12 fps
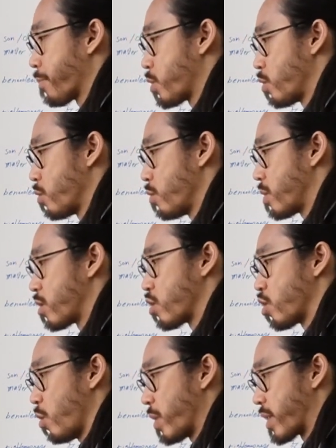2. The
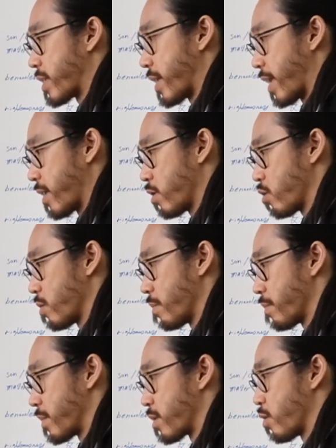Stoic sage,
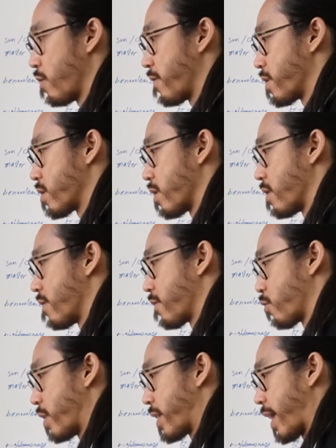the sophist
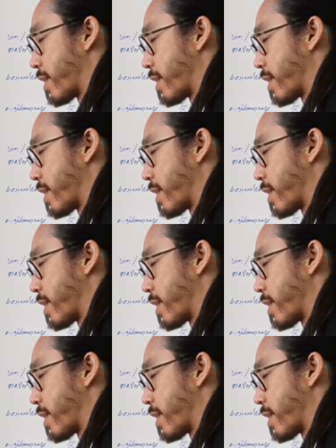of Greek